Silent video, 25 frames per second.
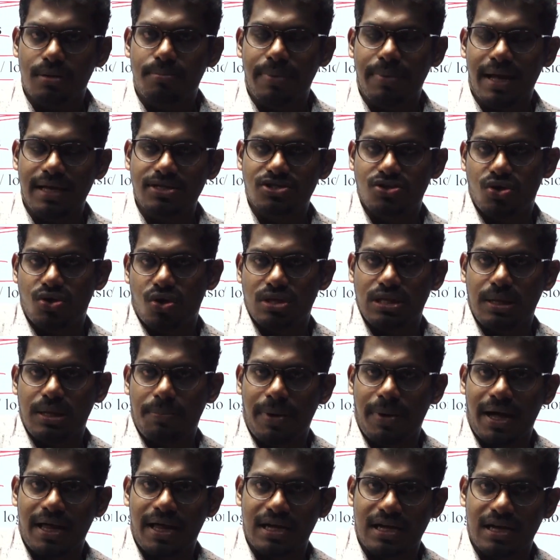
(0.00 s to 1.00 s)
based on the
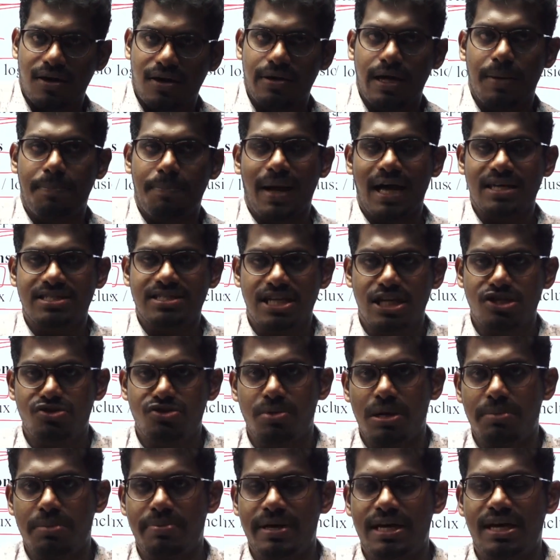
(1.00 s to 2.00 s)
paragraph? A passage
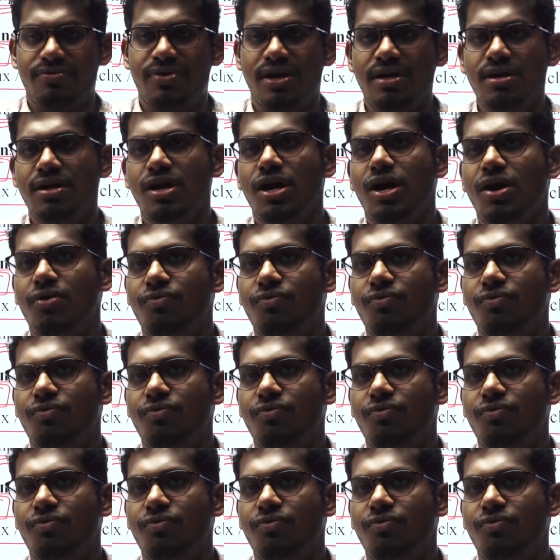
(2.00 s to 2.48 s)
will be given.